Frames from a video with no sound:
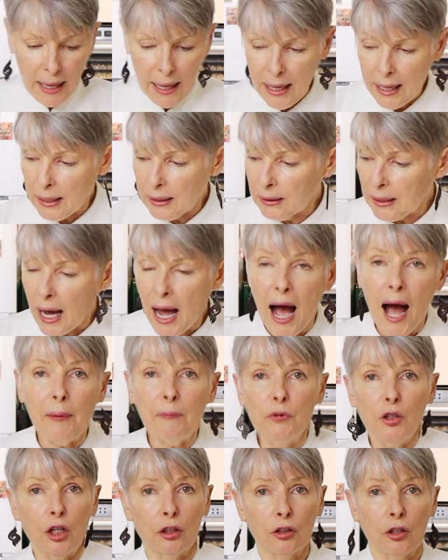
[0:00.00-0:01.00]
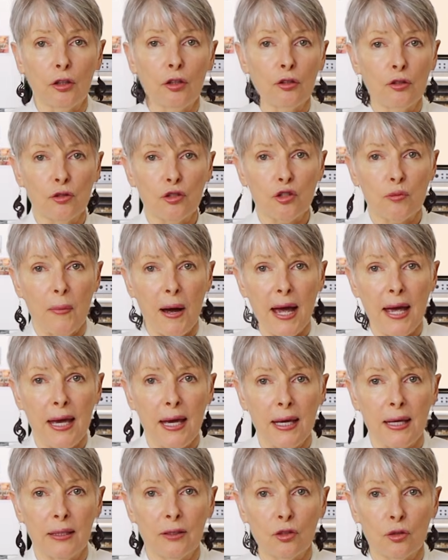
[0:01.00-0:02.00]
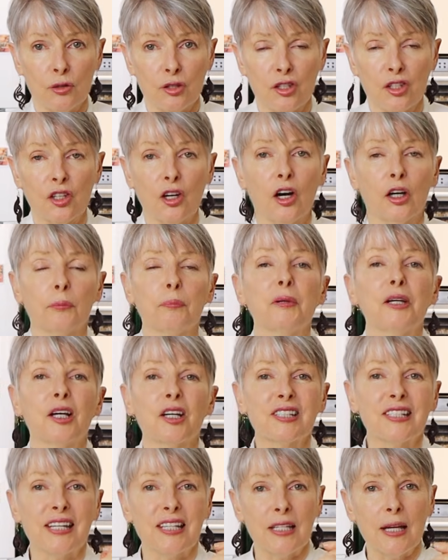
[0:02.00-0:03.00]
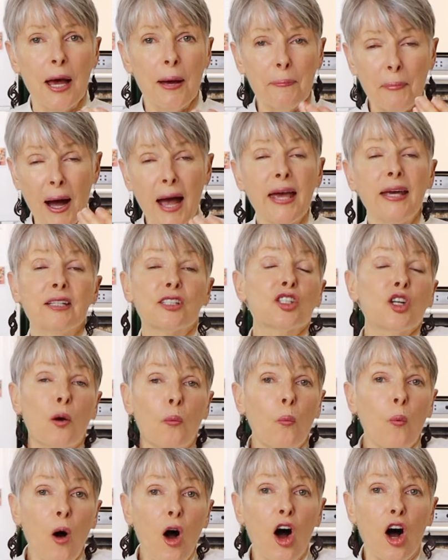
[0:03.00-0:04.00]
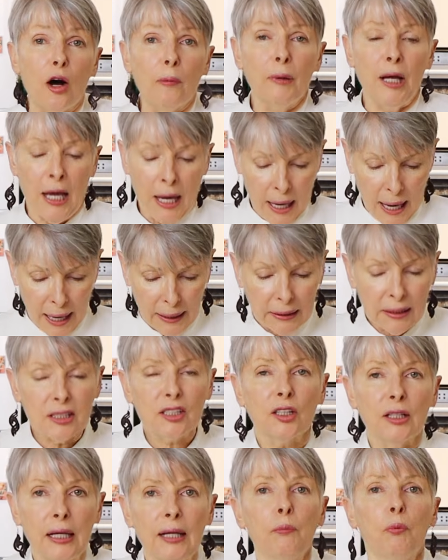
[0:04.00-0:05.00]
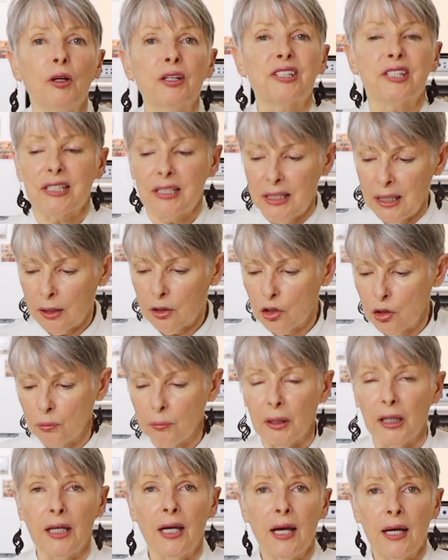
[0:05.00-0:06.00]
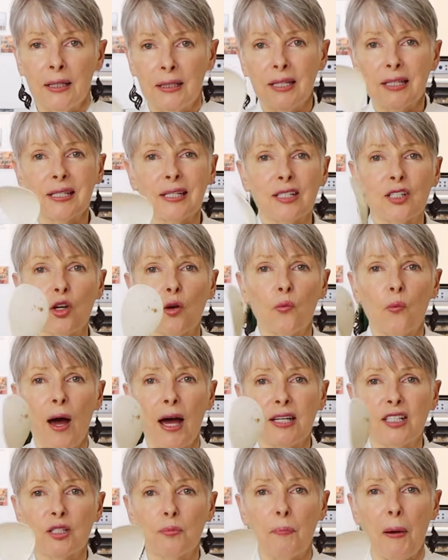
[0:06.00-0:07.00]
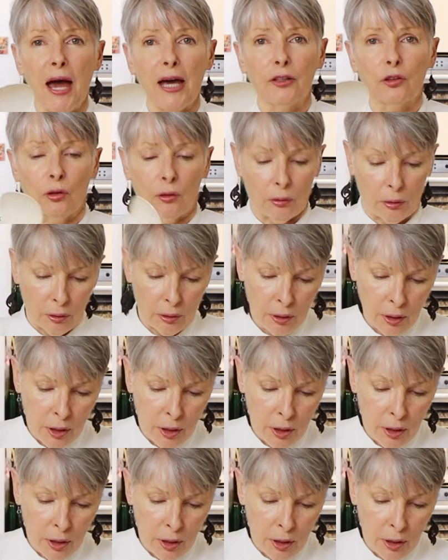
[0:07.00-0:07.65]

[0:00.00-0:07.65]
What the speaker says: And I'm not going to use my hand to start because my hands are warm and it will stick to me. This is a rice paddle.